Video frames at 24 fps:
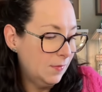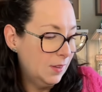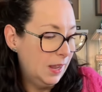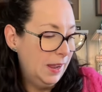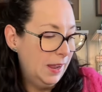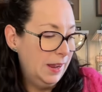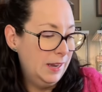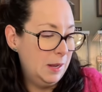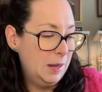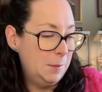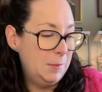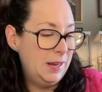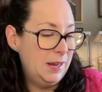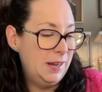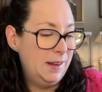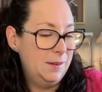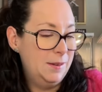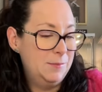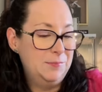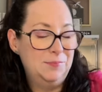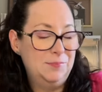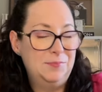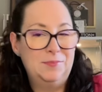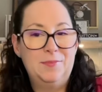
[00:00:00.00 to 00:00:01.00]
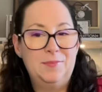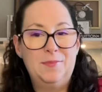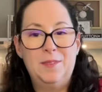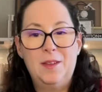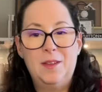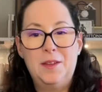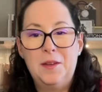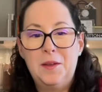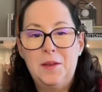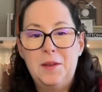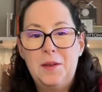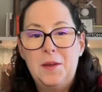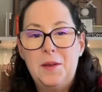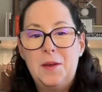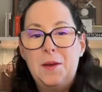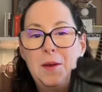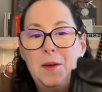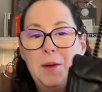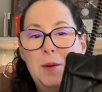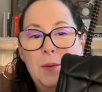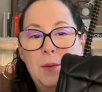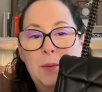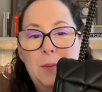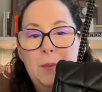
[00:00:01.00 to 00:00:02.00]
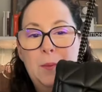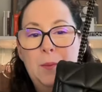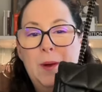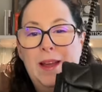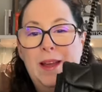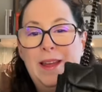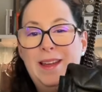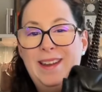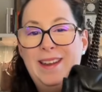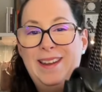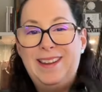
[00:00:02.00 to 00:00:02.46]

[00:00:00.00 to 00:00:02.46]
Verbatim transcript: And I mean, what a